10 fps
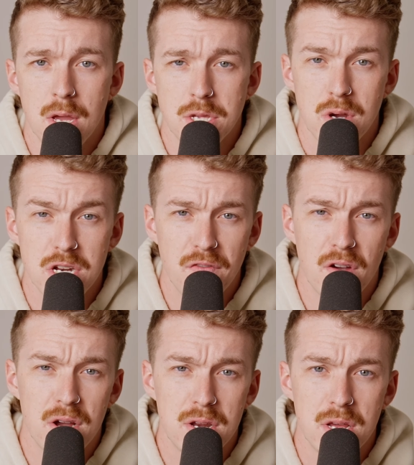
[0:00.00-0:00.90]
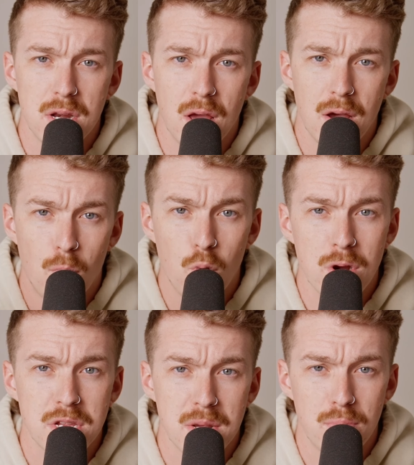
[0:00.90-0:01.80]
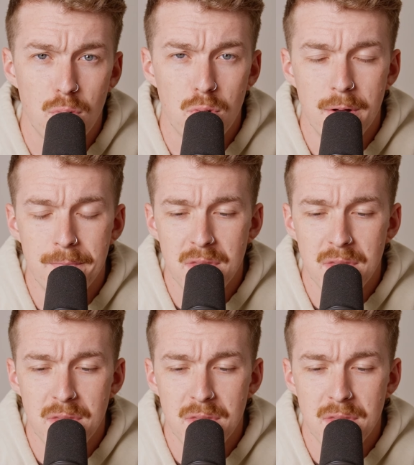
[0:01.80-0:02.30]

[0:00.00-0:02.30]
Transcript: So I just find it more simple